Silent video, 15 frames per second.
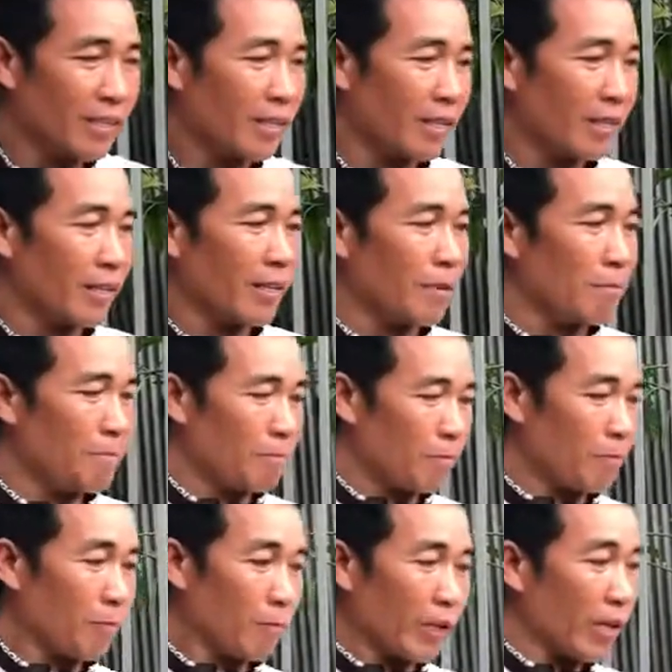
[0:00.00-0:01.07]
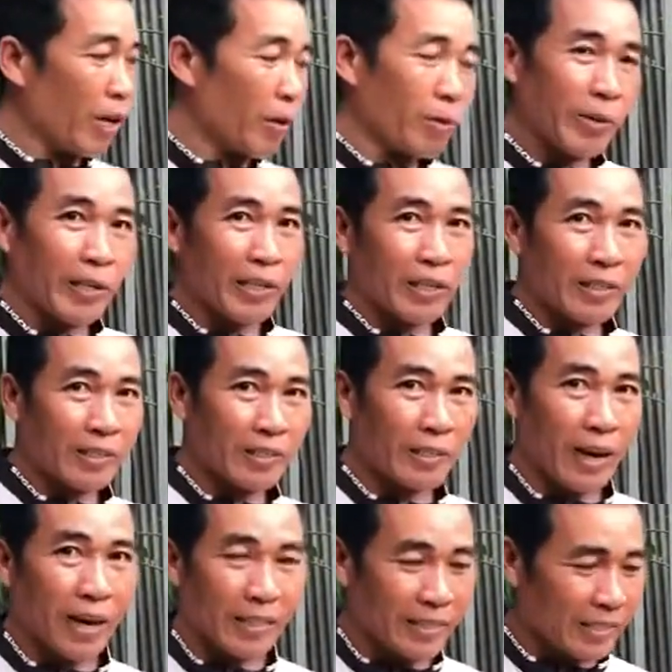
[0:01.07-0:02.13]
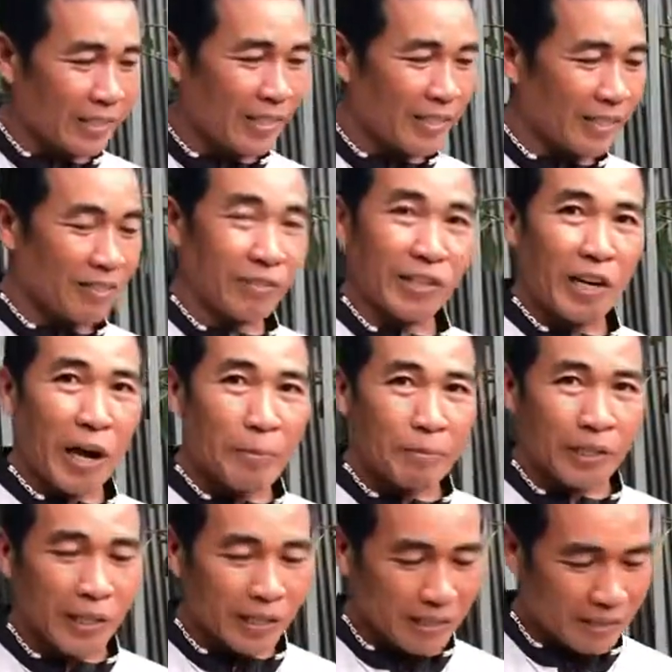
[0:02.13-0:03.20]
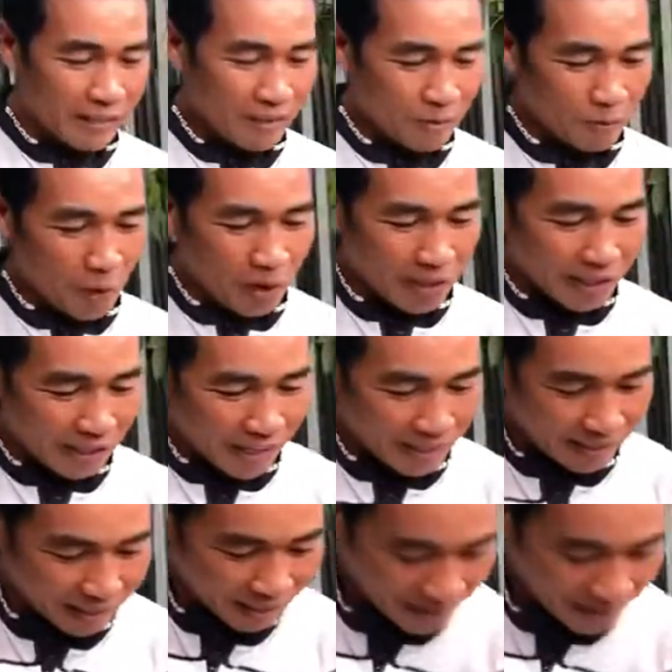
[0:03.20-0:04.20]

um, we already done with -check. Once again,